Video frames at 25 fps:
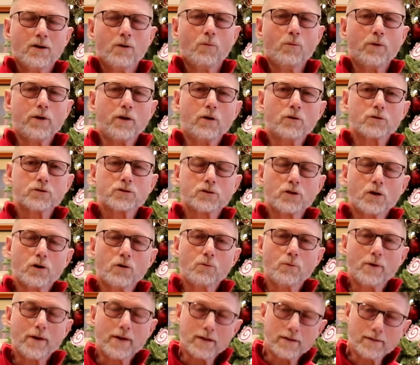We
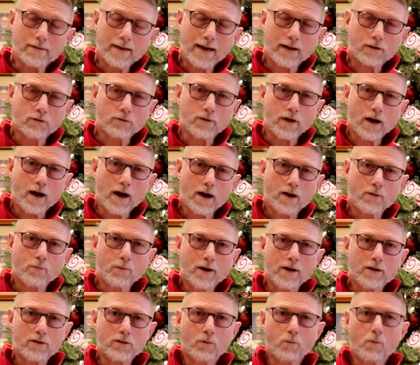dad on the
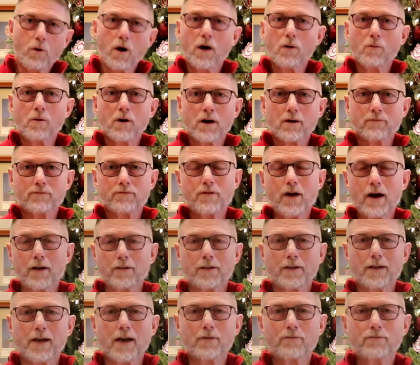highway, the Wawa
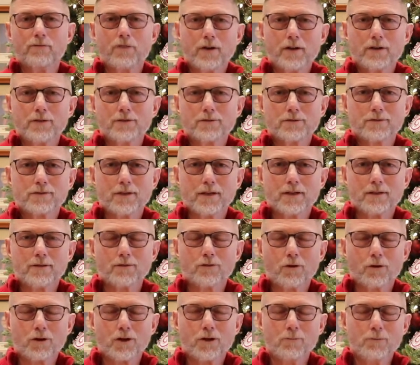finally got finished, and
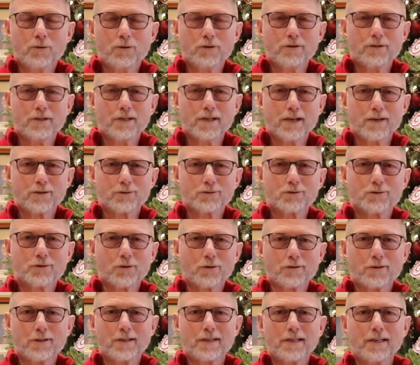our community has
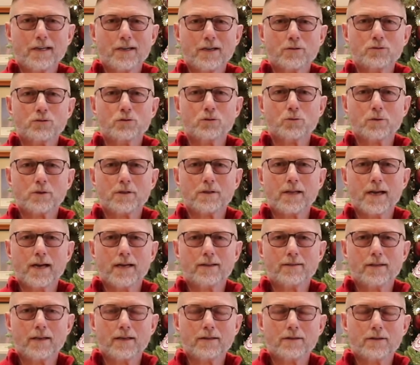certainly enjoyed
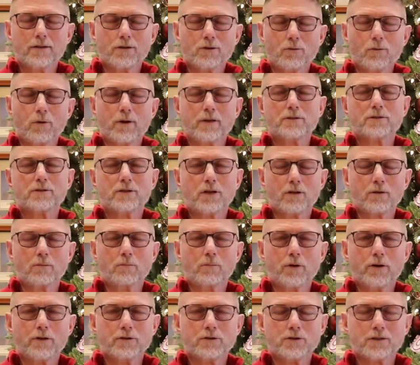that. They did a great
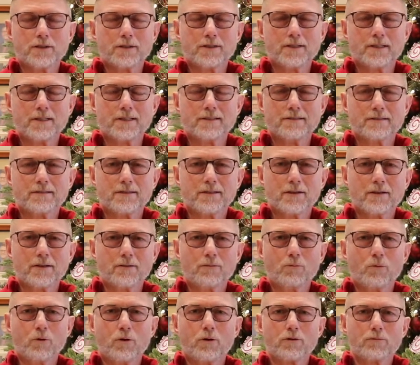celebration, and
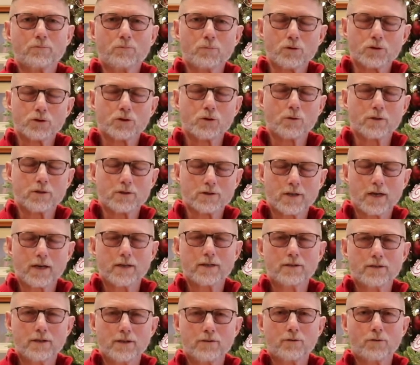we're so
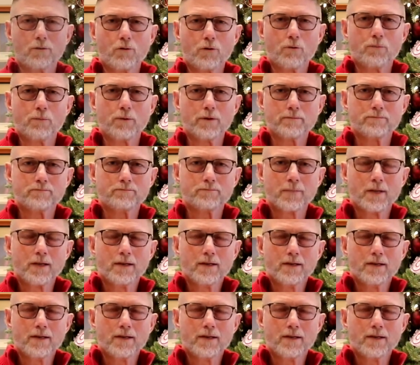excited that they're open.